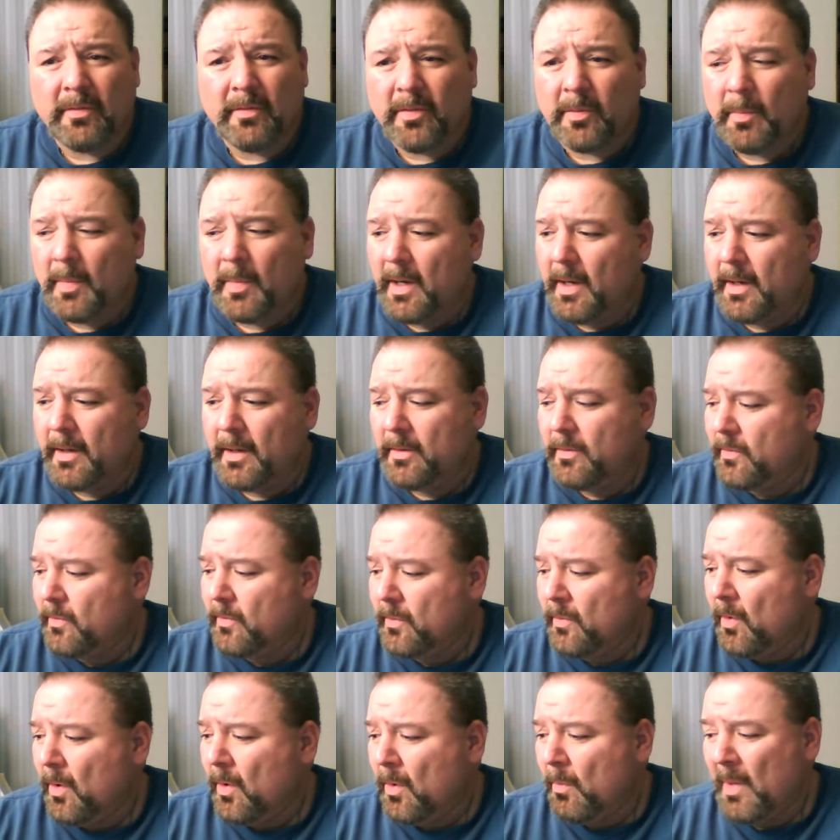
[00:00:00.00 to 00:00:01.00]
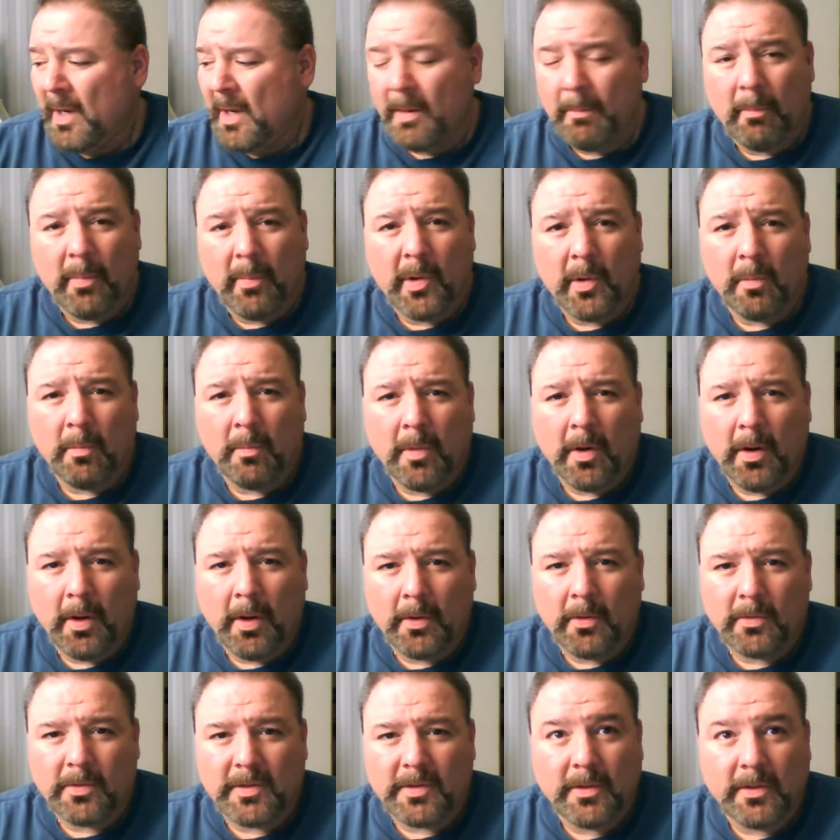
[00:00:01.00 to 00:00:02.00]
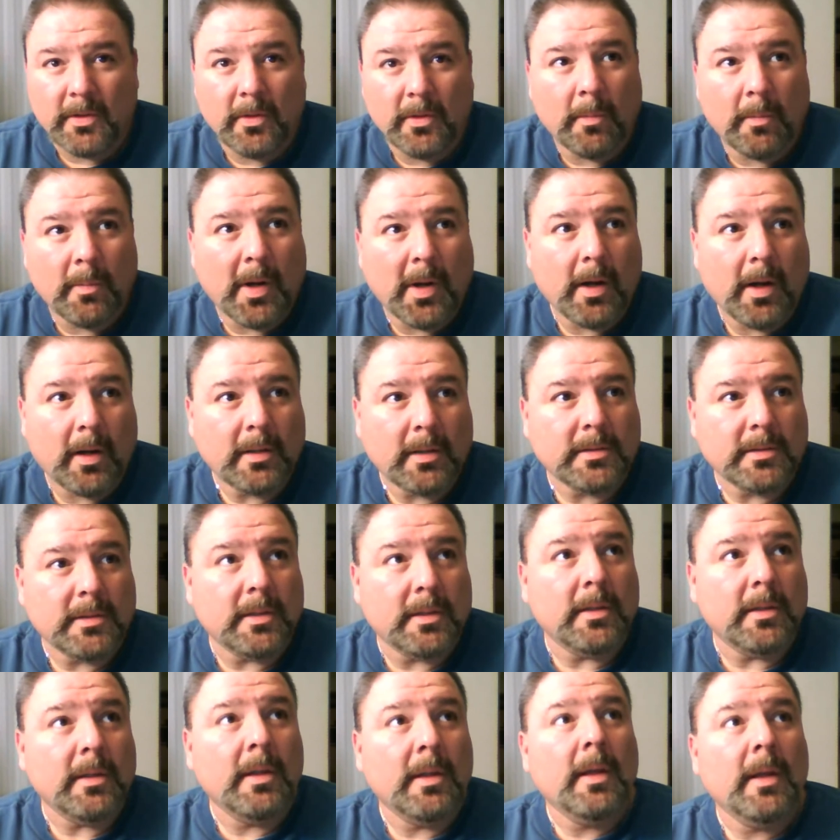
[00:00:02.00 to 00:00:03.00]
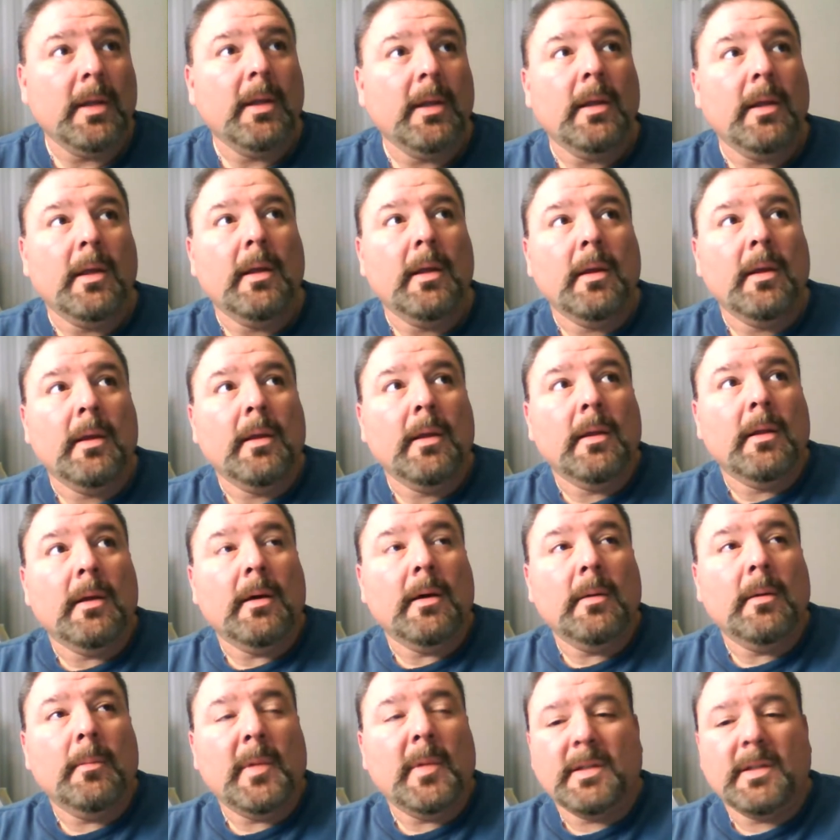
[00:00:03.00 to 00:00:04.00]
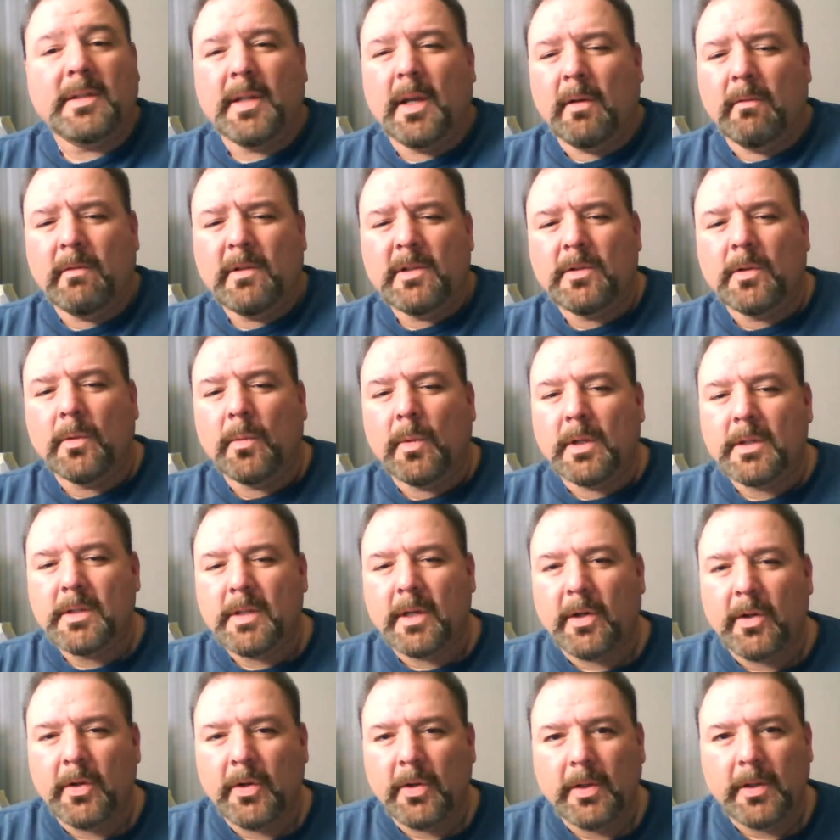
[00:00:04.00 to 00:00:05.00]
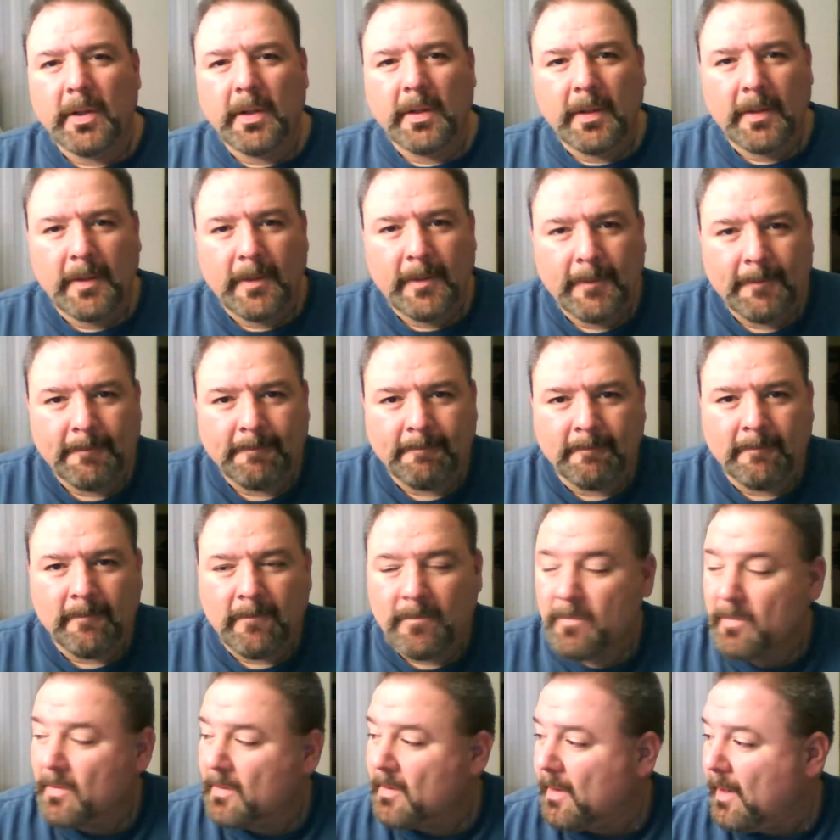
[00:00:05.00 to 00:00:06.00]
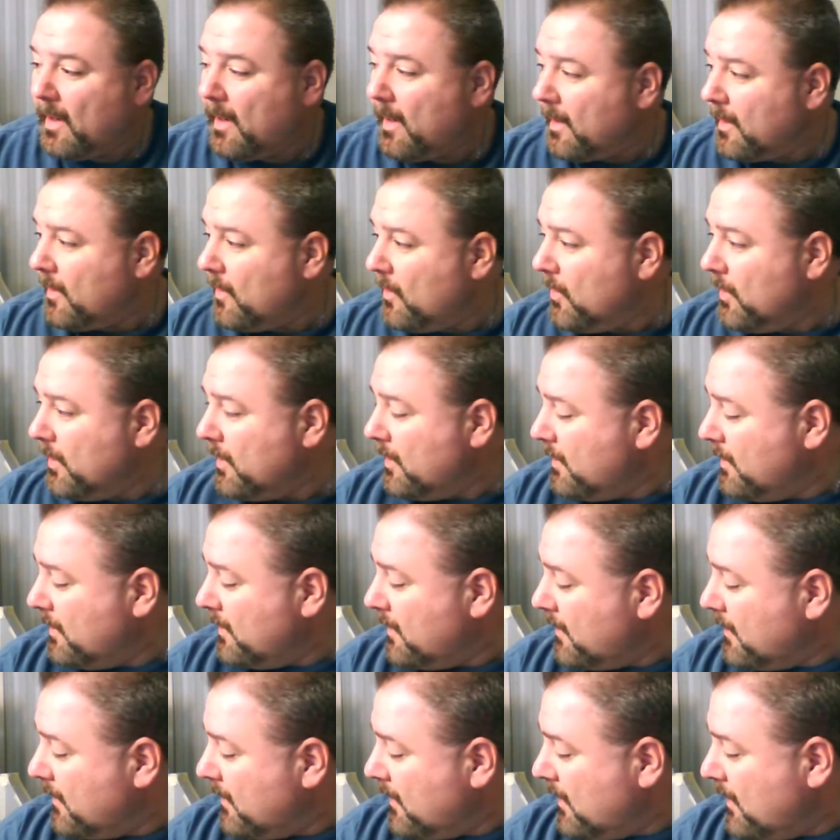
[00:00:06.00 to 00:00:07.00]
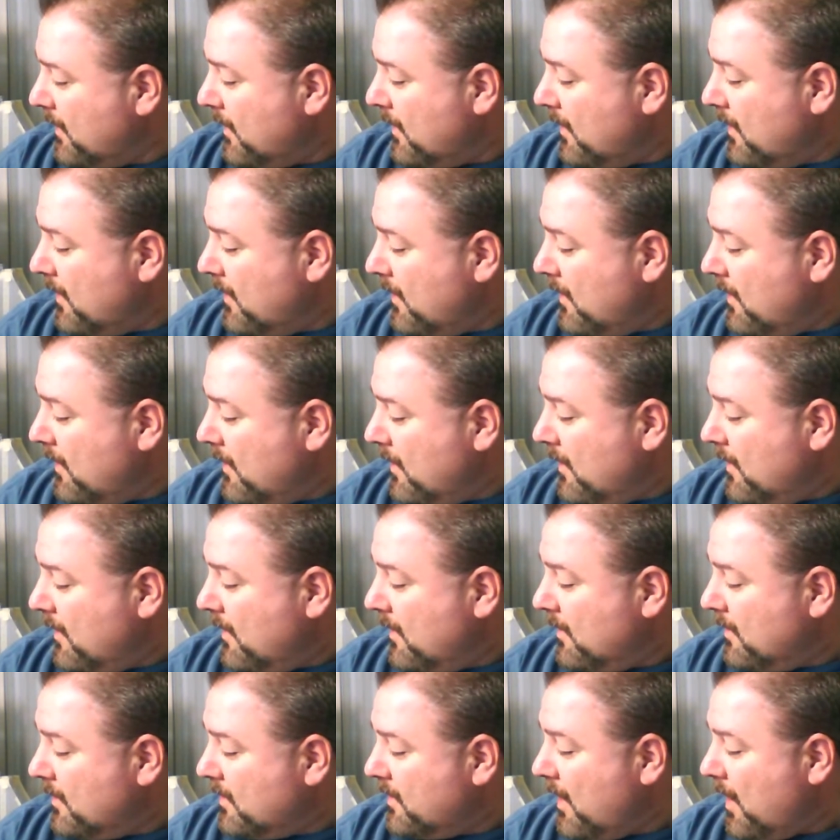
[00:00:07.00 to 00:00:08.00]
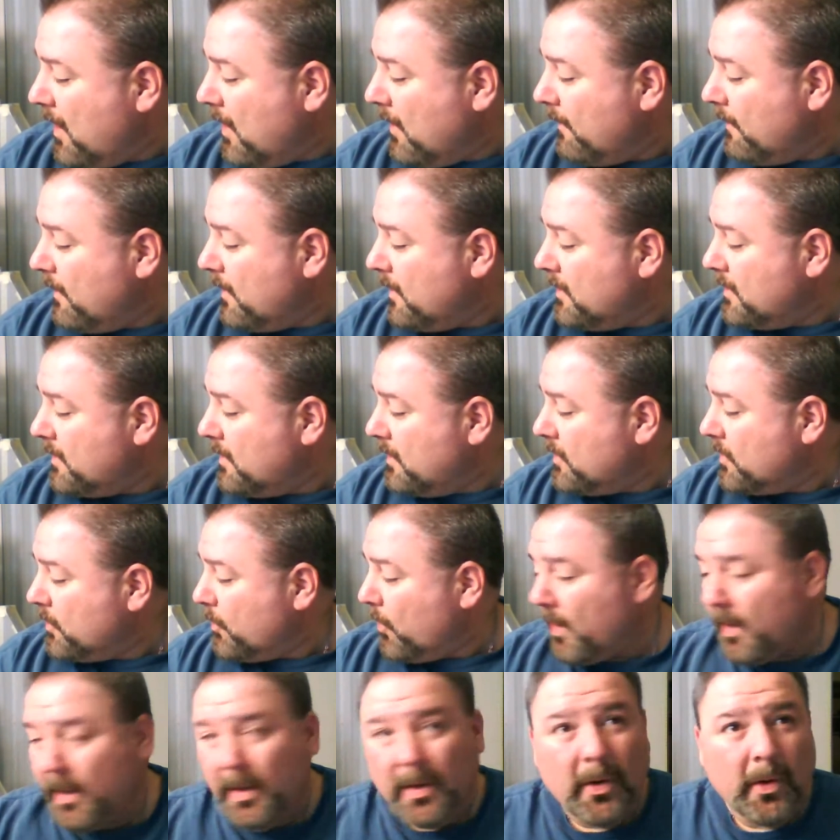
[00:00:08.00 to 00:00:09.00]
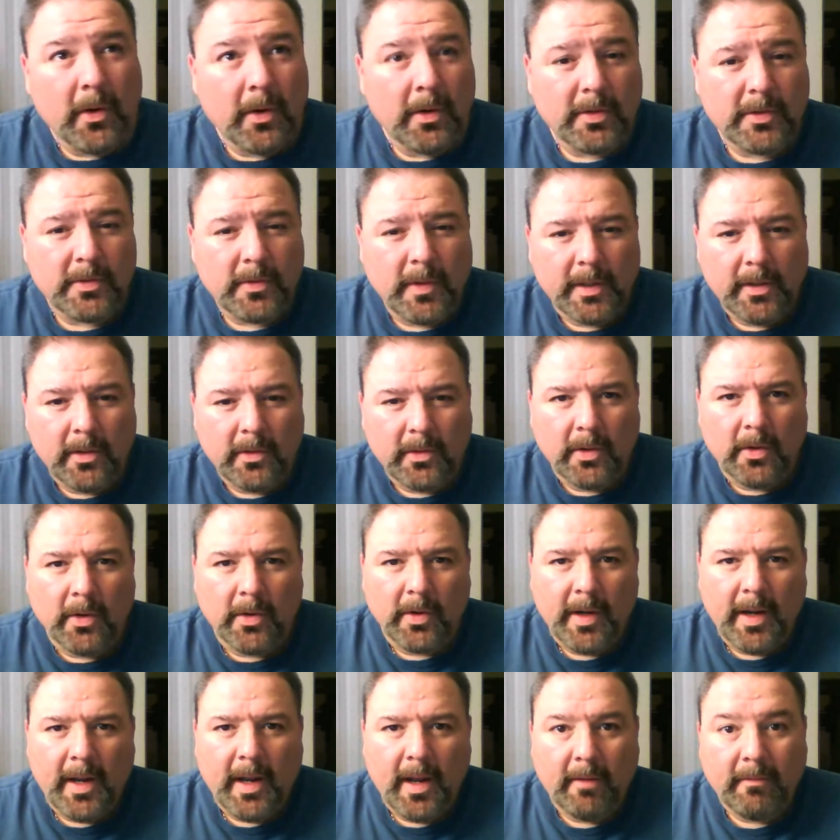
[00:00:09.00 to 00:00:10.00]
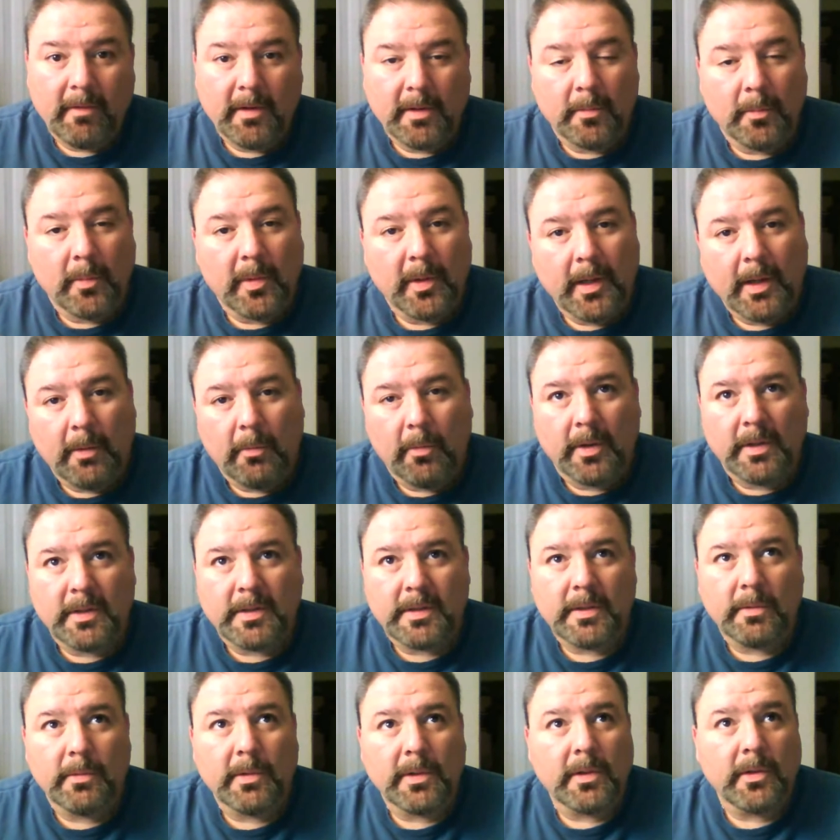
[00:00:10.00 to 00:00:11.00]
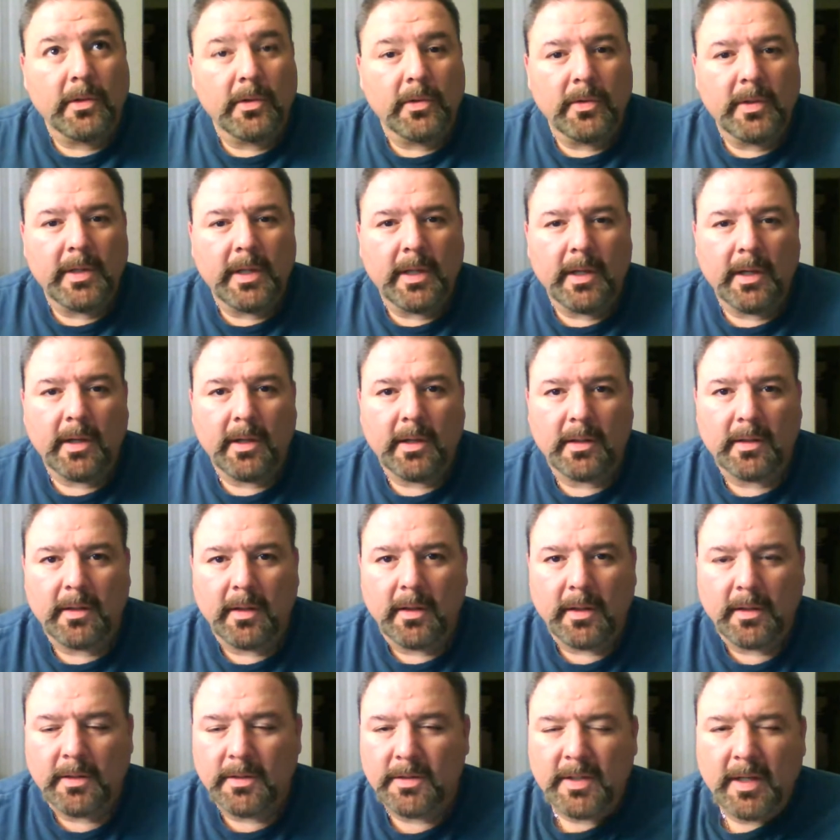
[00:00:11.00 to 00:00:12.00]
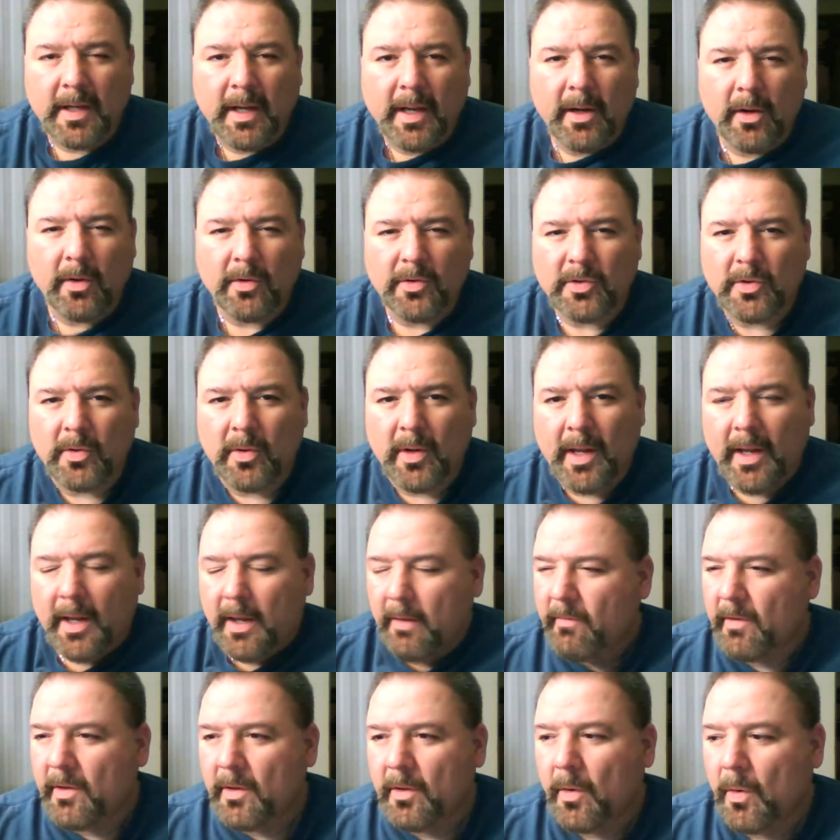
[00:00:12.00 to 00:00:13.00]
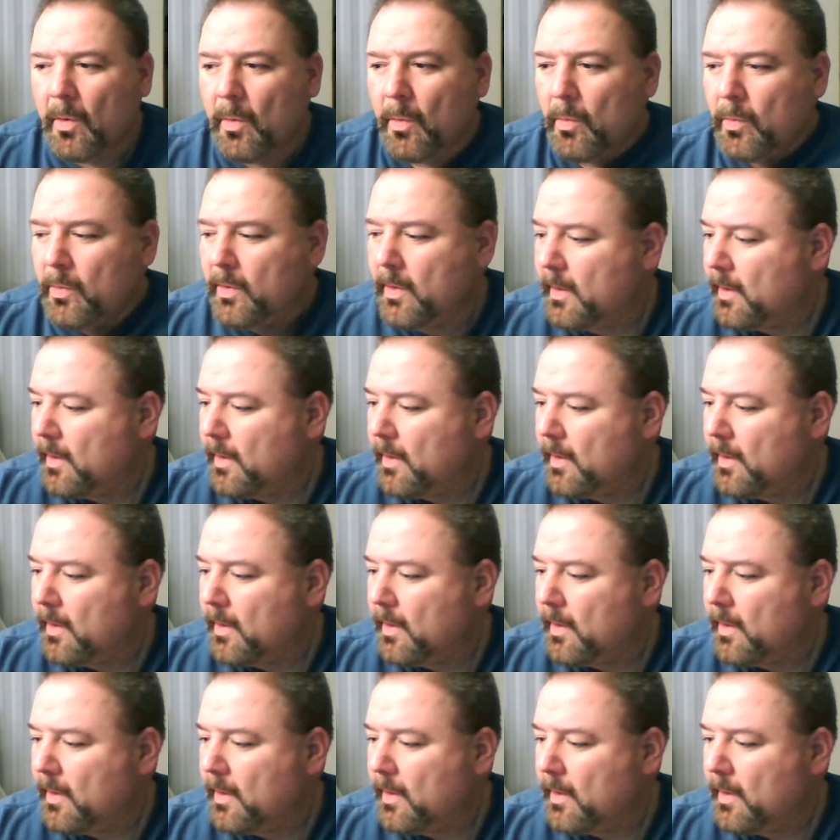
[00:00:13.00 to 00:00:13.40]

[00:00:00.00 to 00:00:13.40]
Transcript: mine threw all my built models into a box, and I salvaged the ones I could. I couldn't salvaged the Sprint car, so I no longer have it. But I want to see what the new kit does. I also have an old